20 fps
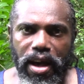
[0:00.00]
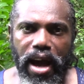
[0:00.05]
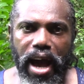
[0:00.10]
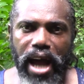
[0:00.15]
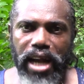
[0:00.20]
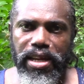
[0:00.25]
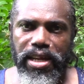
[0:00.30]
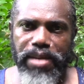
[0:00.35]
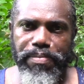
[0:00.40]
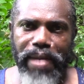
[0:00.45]

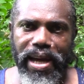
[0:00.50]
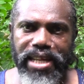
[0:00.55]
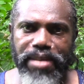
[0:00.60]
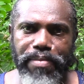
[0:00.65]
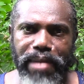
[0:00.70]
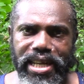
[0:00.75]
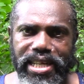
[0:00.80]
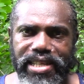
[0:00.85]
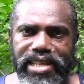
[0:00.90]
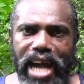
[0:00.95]
And in many
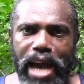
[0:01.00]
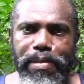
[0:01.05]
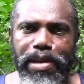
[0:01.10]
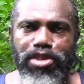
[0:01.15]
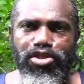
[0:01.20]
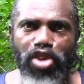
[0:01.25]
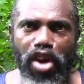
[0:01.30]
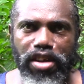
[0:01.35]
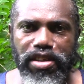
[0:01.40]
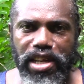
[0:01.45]
many time in
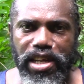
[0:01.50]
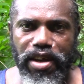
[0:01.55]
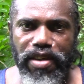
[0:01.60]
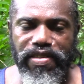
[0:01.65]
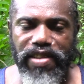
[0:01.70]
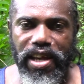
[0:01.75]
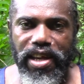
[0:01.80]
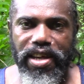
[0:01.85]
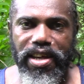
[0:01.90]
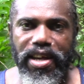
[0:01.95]
church they
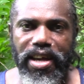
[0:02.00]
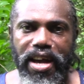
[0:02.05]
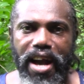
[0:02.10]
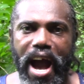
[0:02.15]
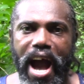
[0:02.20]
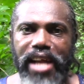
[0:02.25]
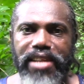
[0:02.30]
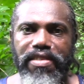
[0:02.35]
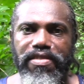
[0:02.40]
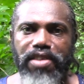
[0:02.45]
say
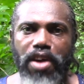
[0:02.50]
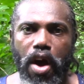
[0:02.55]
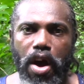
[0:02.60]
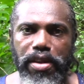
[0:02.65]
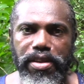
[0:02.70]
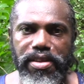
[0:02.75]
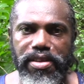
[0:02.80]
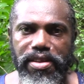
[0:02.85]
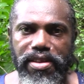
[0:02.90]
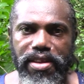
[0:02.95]
God is
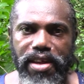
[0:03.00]
good